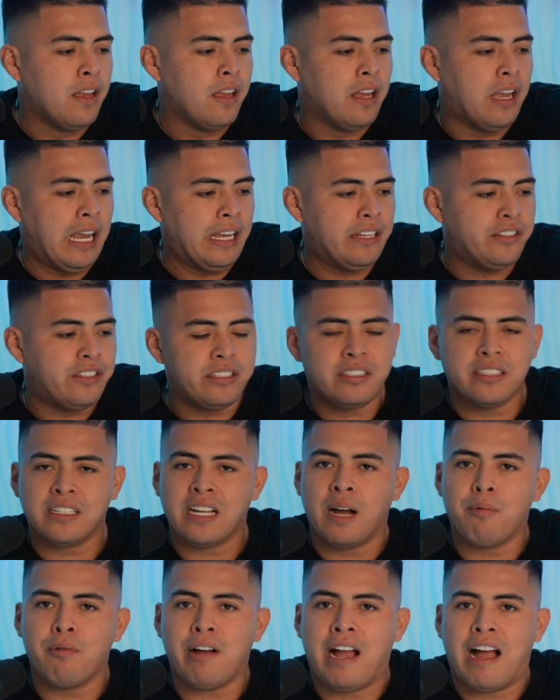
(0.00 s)
And just a
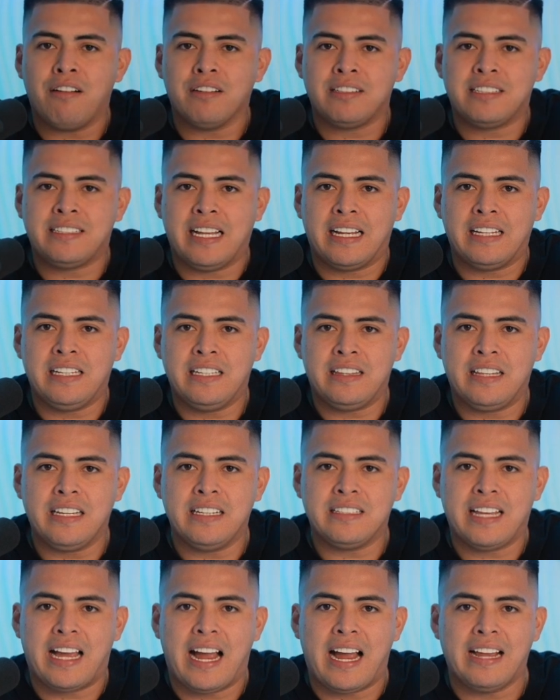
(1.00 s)
couple outstanding
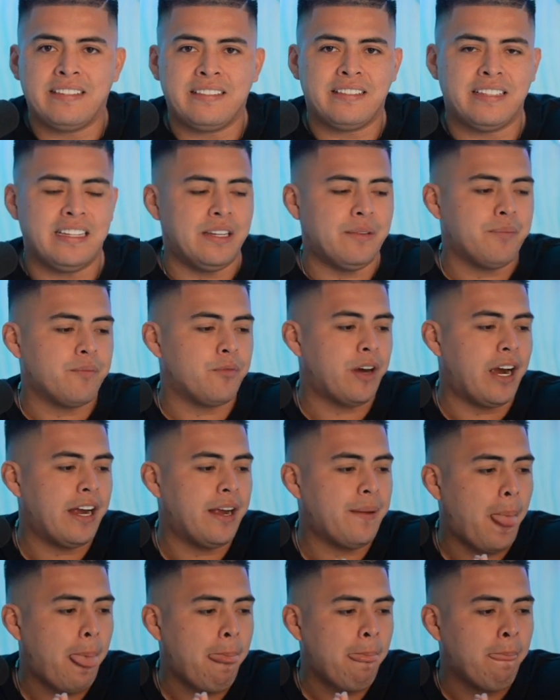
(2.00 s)
things that I see,
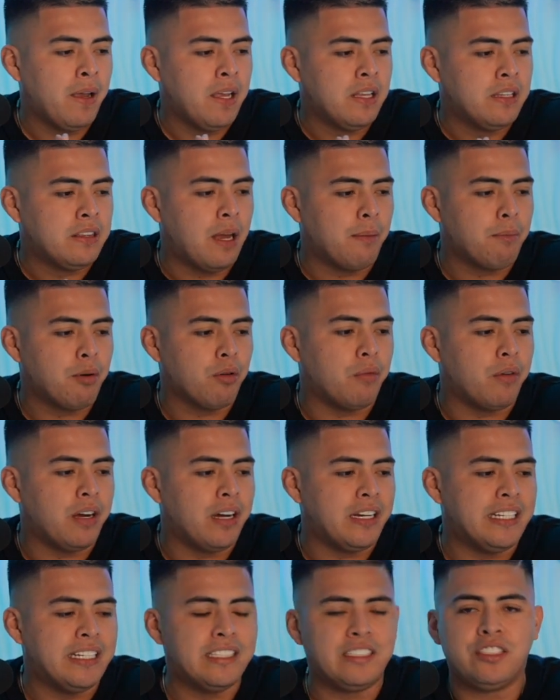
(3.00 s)
right? Number
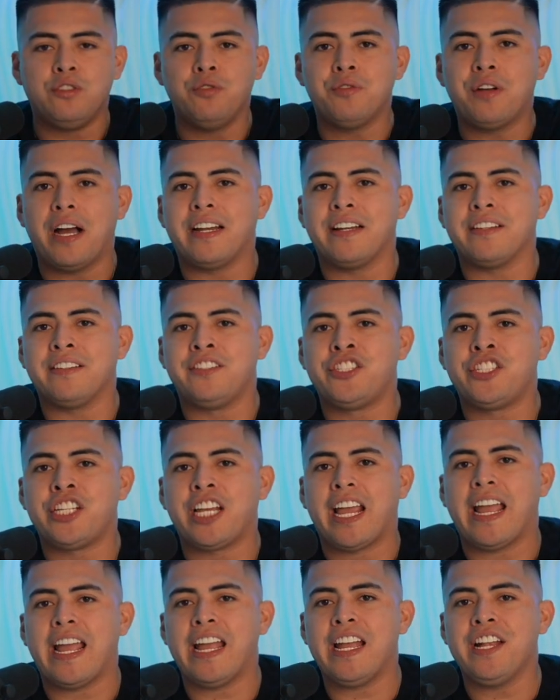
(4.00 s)
one is, you got to
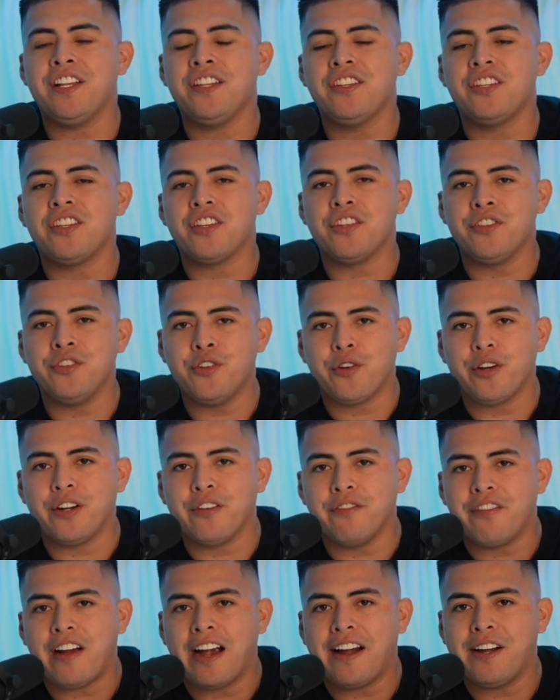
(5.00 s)
change your
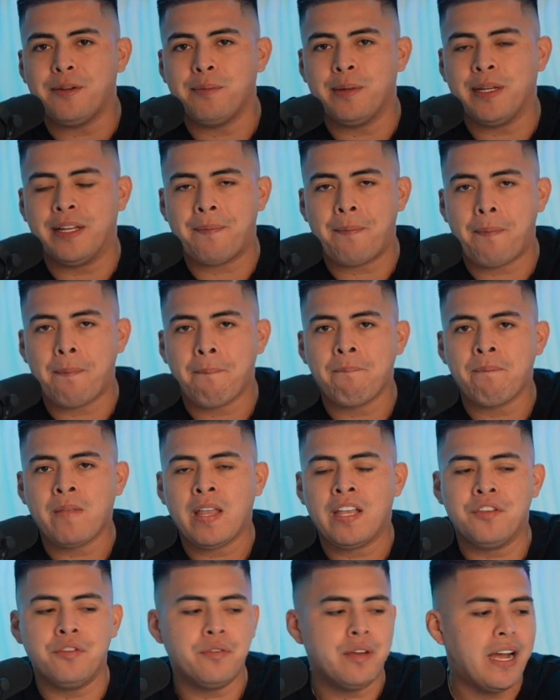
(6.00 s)
environment.
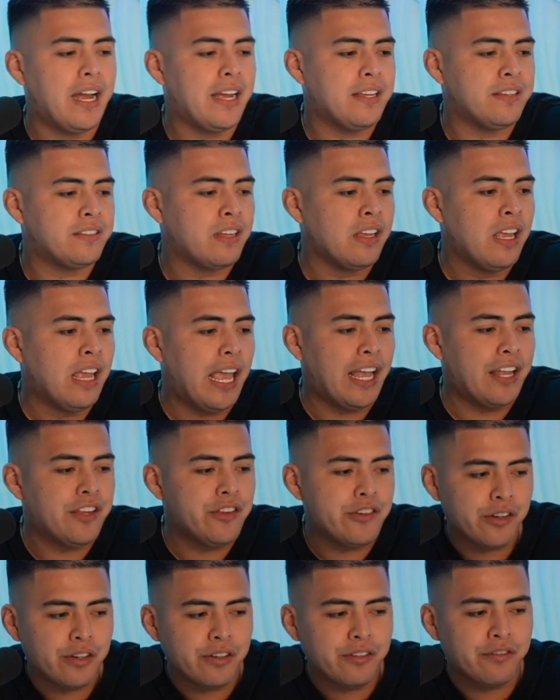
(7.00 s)
You guys, and
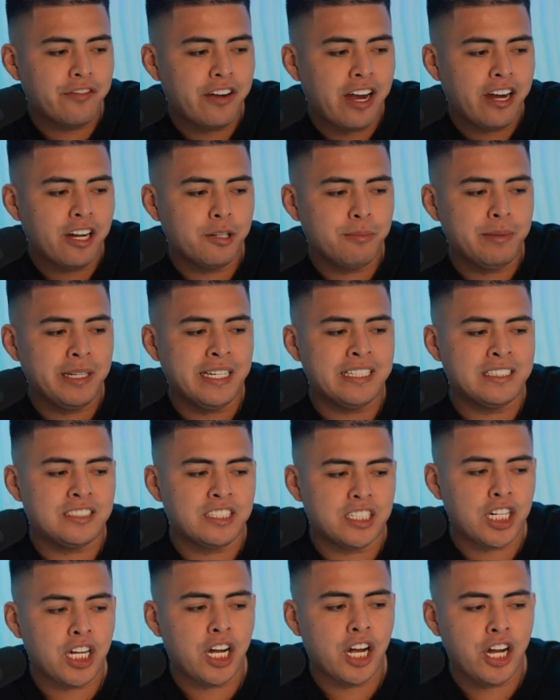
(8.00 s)
your environment is
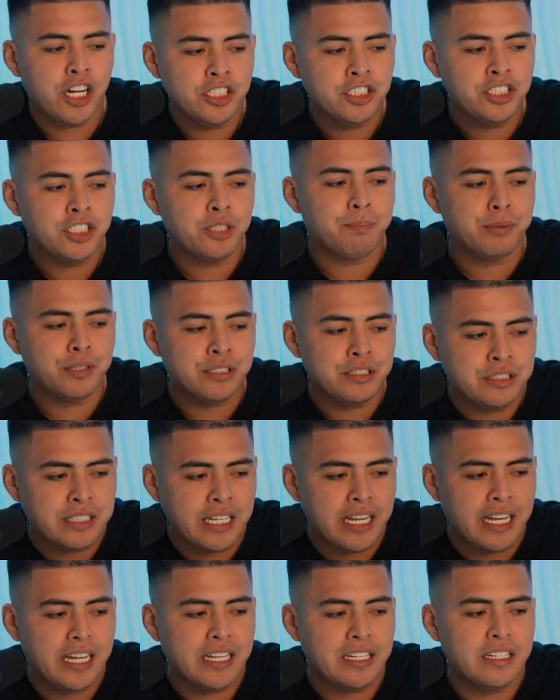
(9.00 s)

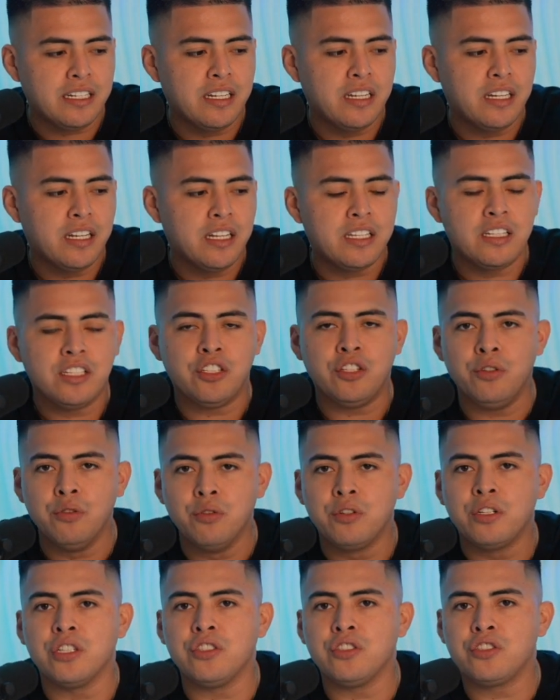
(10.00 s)
100%, you
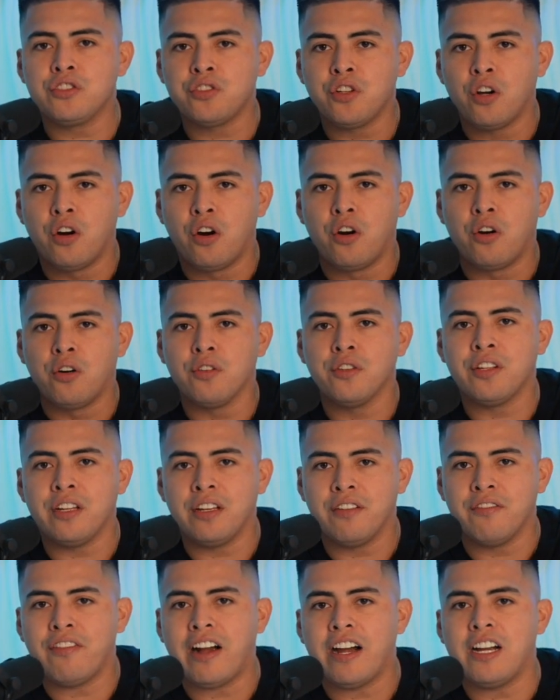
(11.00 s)
control the
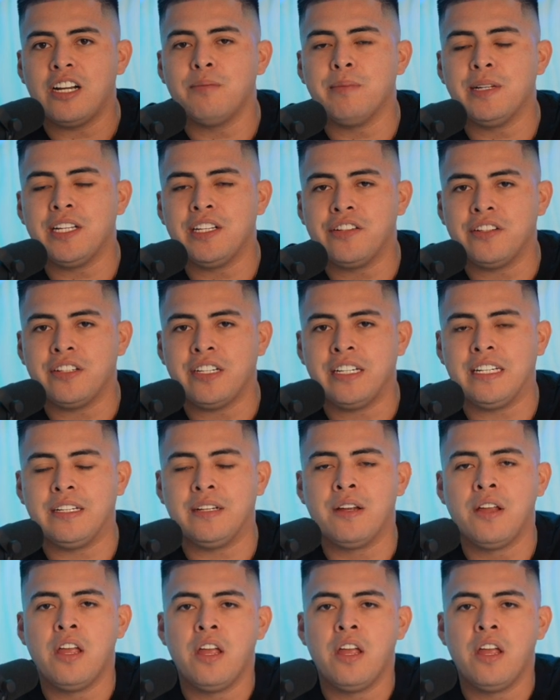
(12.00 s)
environment you're in.